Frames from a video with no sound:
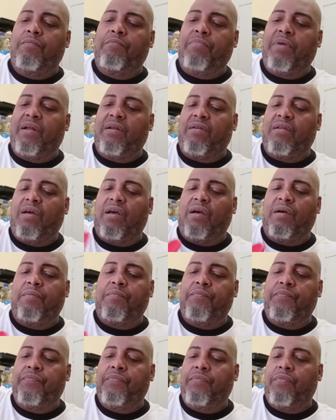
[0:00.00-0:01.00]
but
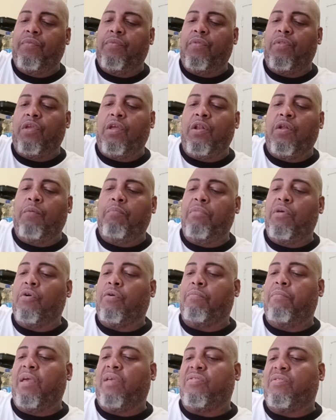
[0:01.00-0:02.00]
you know,
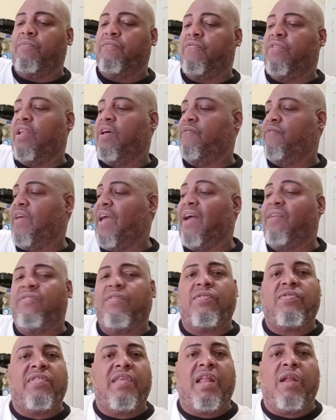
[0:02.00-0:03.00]
milk makes them fluffy. I
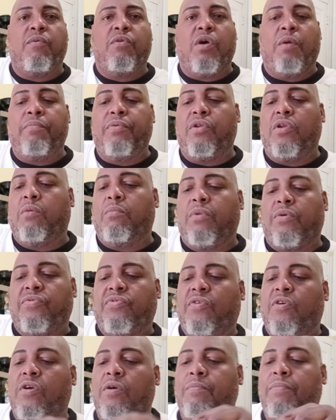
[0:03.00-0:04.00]
just said I wasn't gonna put no more
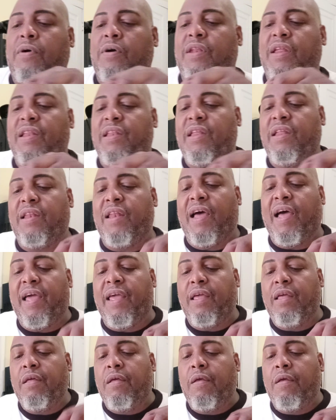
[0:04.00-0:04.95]
syrup on it, didn't I?